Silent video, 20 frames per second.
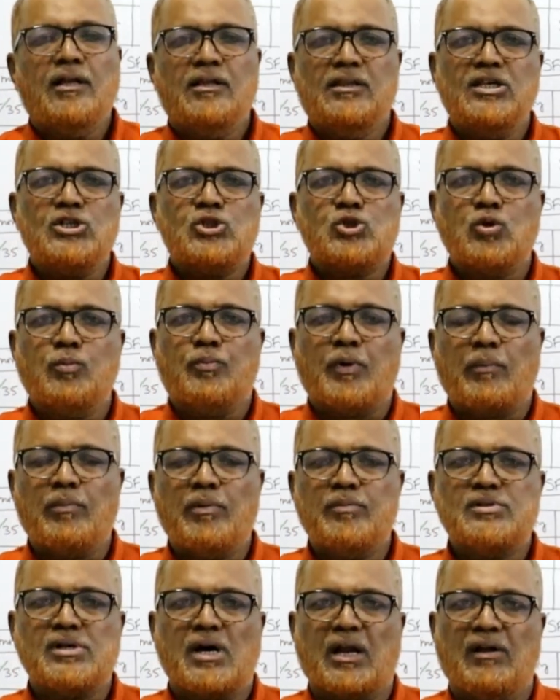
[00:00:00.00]
These two
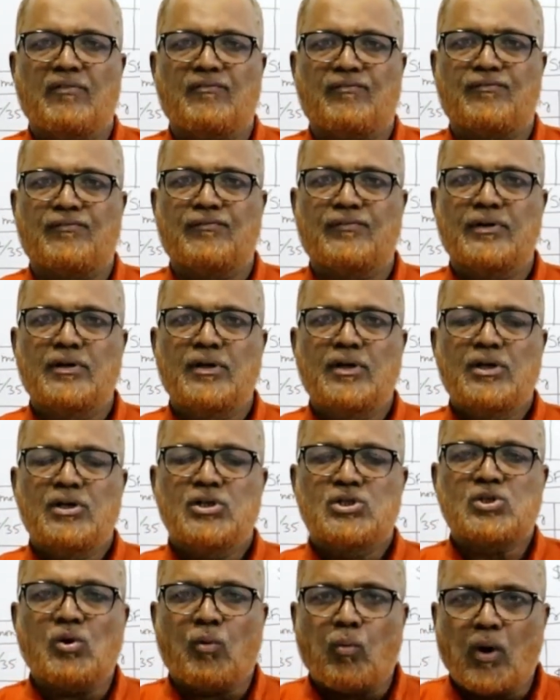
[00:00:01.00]
problems are F.
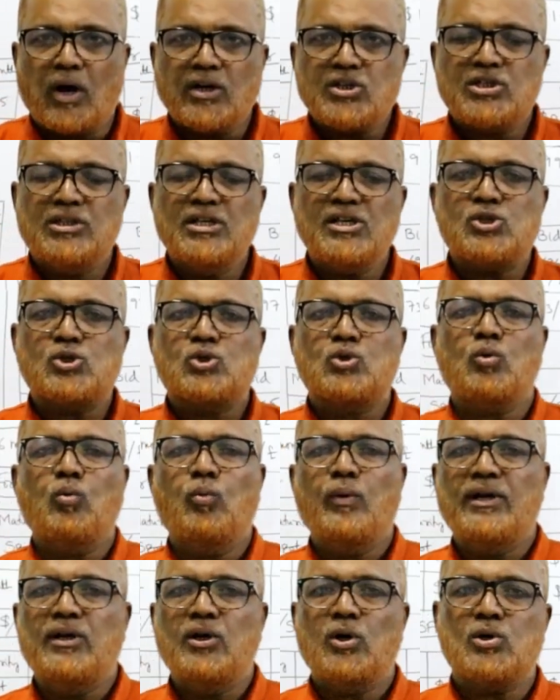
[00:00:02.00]
So watch these two
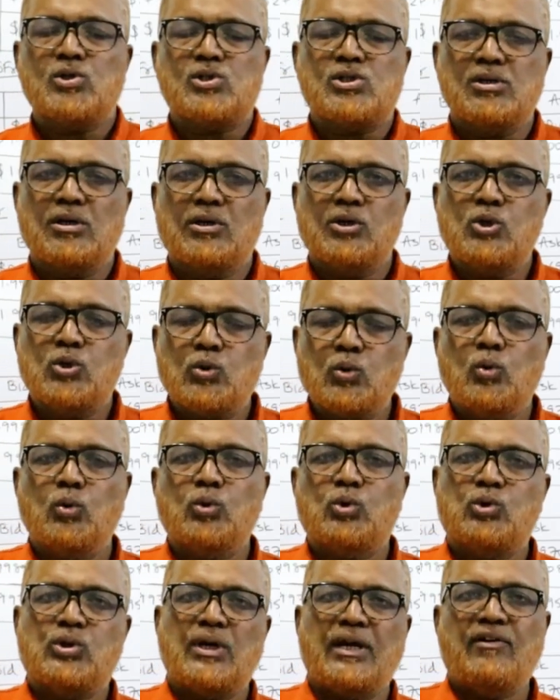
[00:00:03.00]
videos
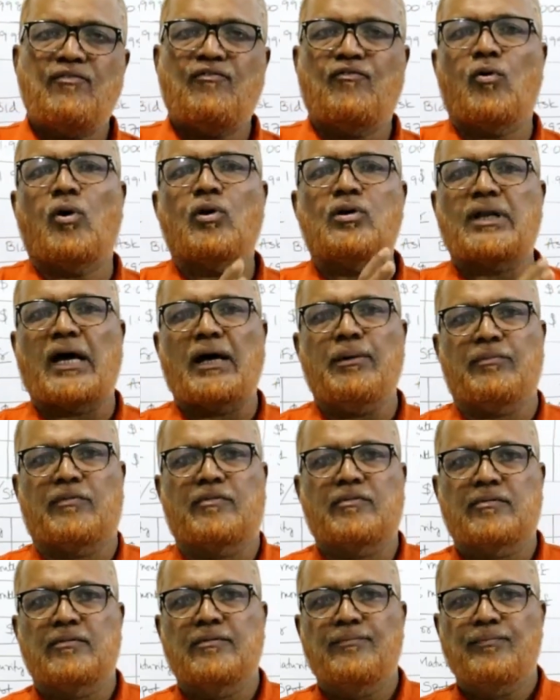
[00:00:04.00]
two, three, four
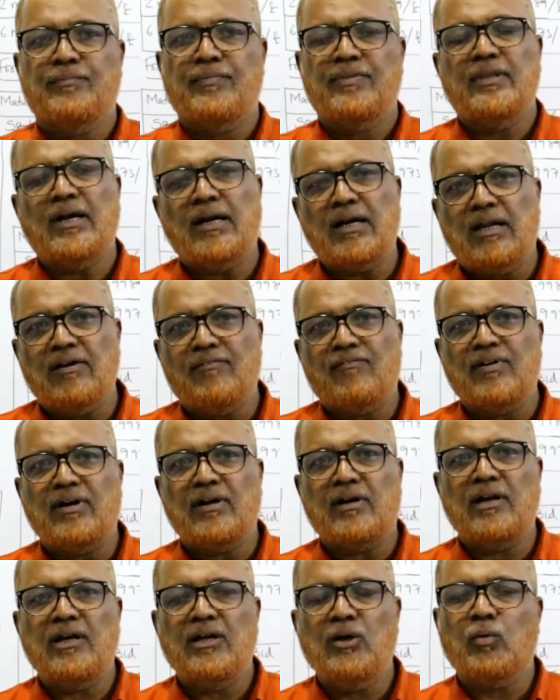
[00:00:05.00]
times. Then
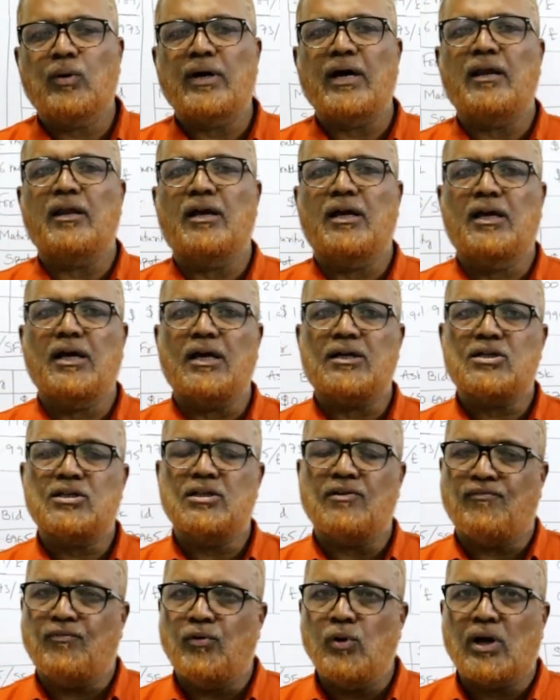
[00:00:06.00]
definitely you can get
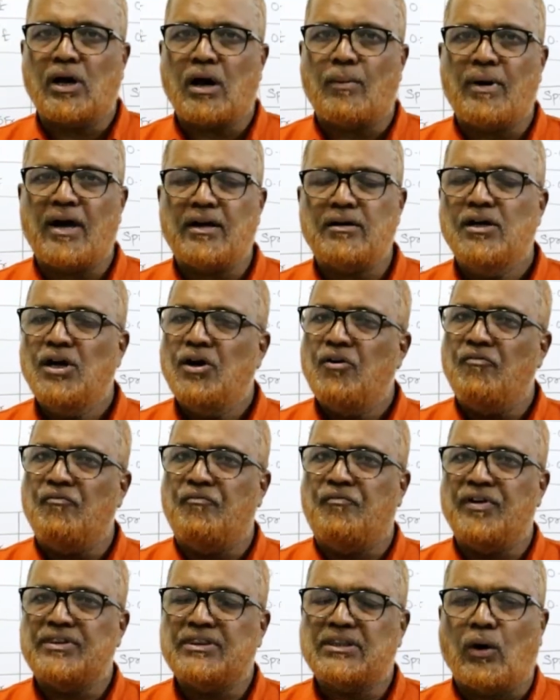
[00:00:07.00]
the full command
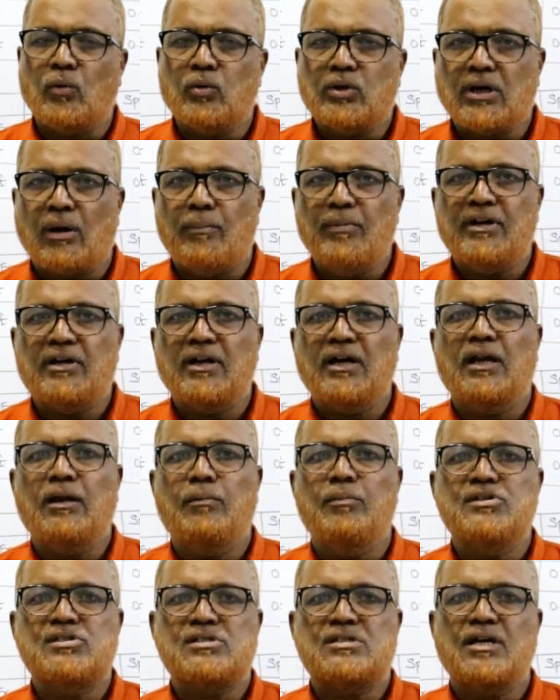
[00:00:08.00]
without committing
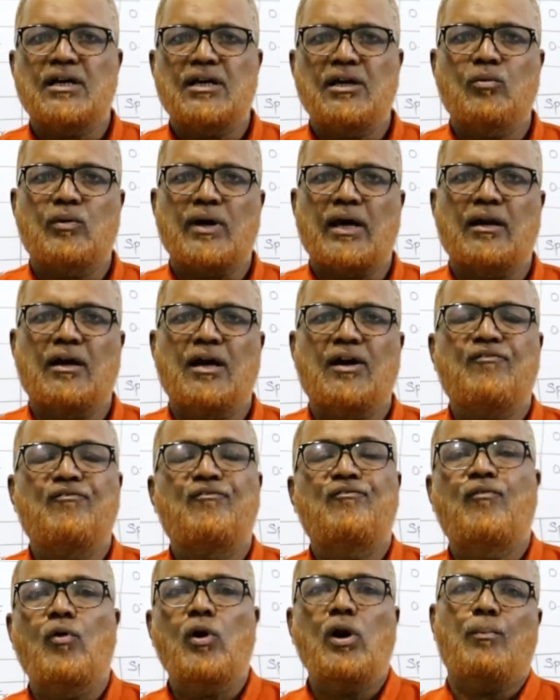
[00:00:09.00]
any mistake. You can get
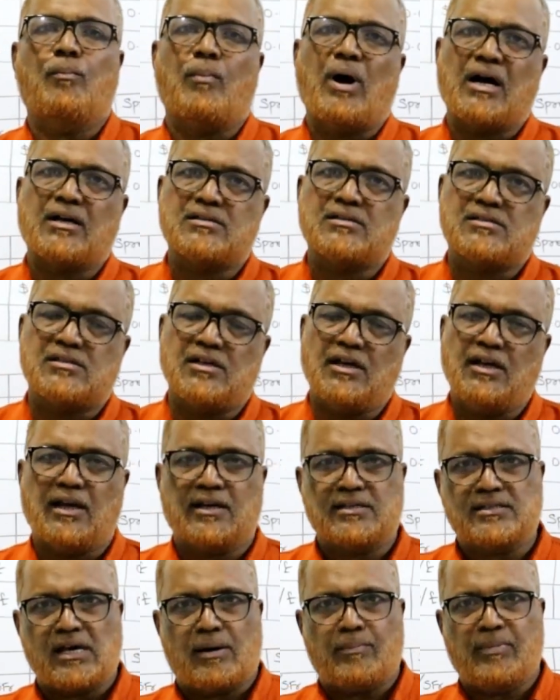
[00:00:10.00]
full marks in
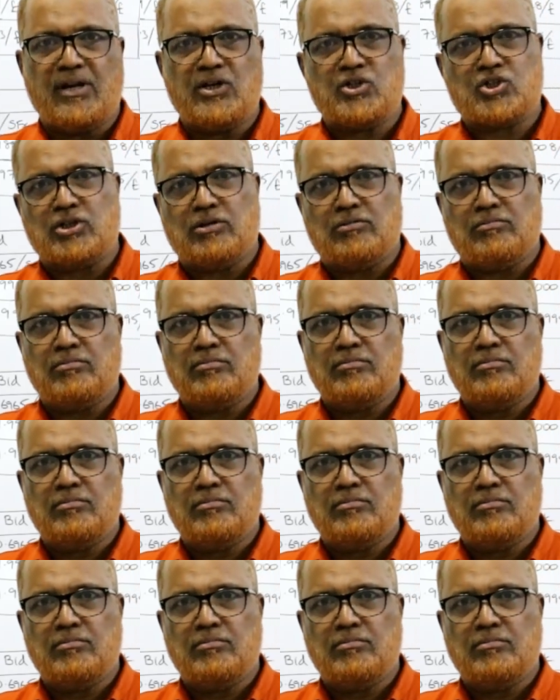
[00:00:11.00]
examination.